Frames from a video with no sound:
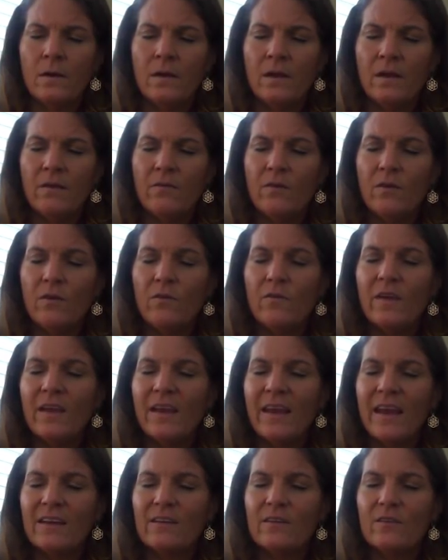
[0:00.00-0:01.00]
If you've
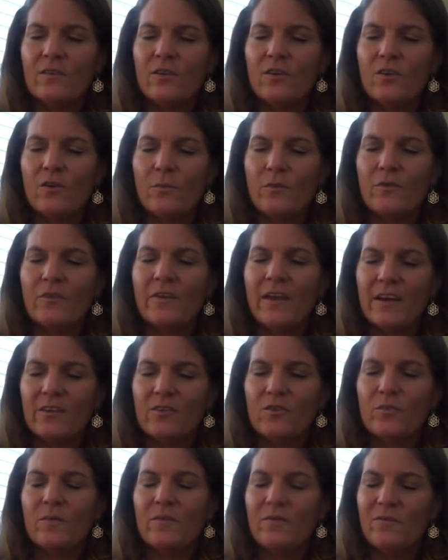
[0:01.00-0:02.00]
connected to your
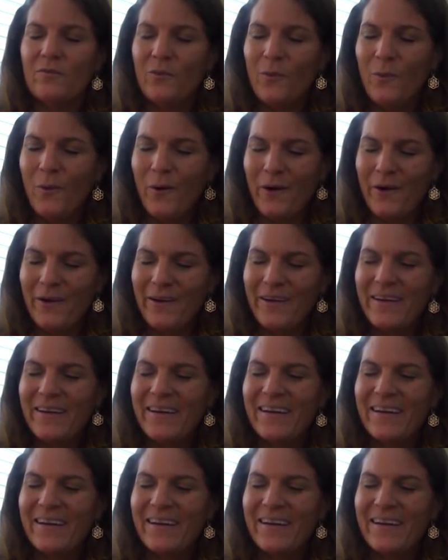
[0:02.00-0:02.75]
protector before,